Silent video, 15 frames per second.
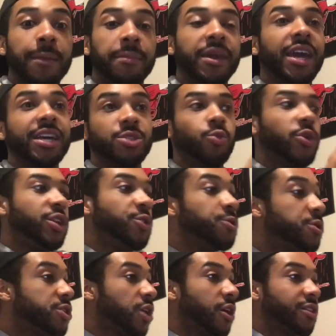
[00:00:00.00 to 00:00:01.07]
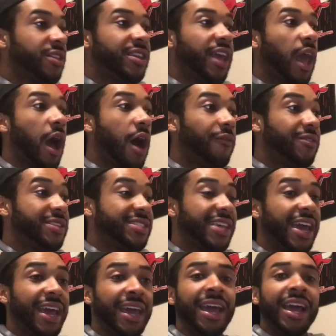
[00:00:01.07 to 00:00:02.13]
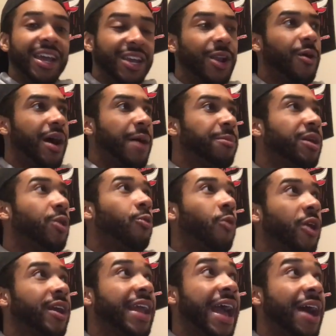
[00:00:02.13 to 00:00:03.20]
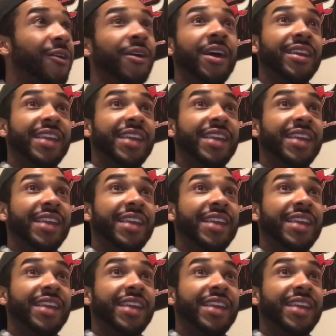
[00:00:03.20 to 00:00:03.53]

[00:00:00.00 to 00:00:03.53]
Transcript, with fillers: Because when you start start the day off and say, you know what, I'm gonna work out.